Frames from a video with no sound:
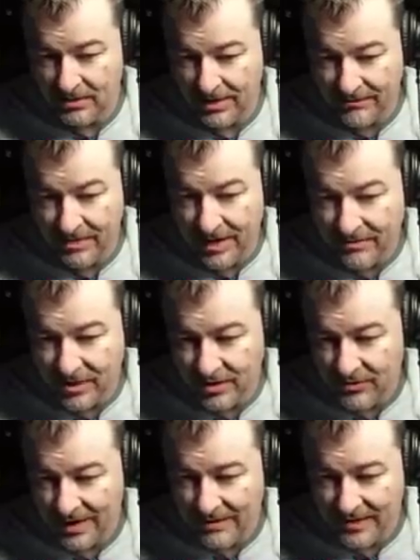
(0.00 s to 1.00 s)
If you have a good
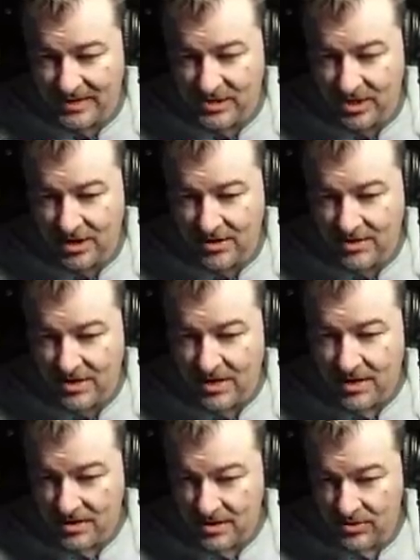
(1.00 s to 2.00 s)
graphics card,
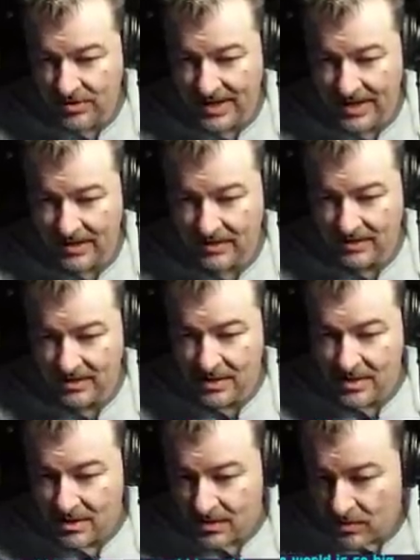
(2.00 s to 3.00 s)
you can,
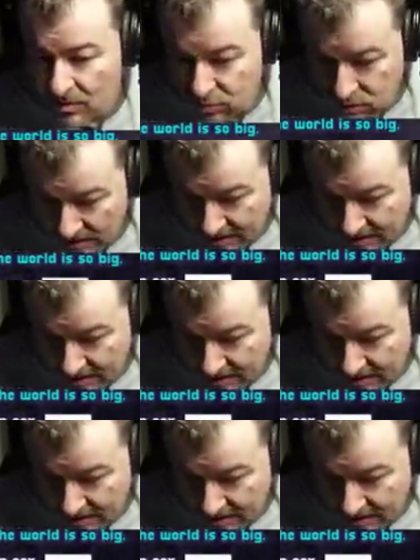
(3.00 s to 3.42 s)
because